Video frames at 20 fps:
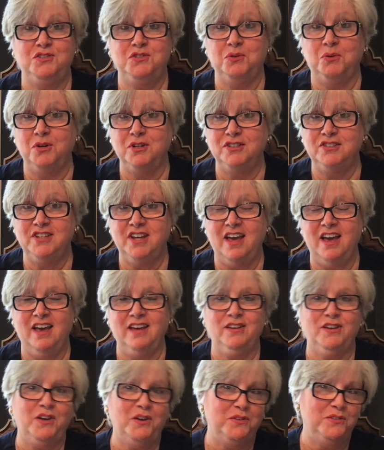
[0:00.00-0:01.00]

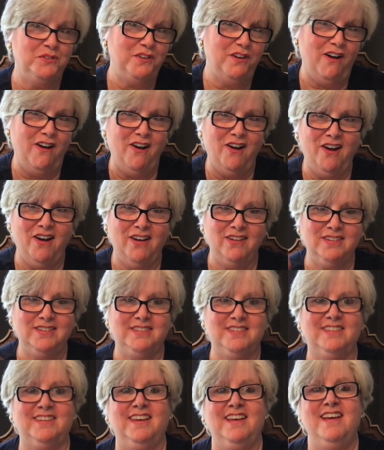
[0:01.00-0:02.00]
Georgia, go
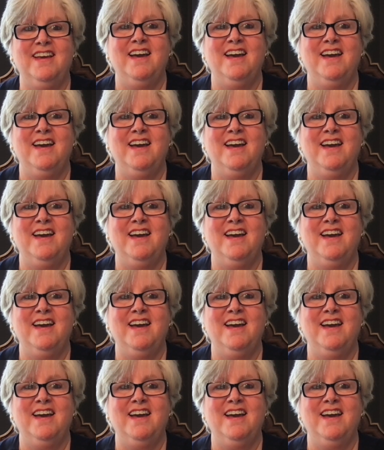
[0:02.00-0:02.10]
Dogs.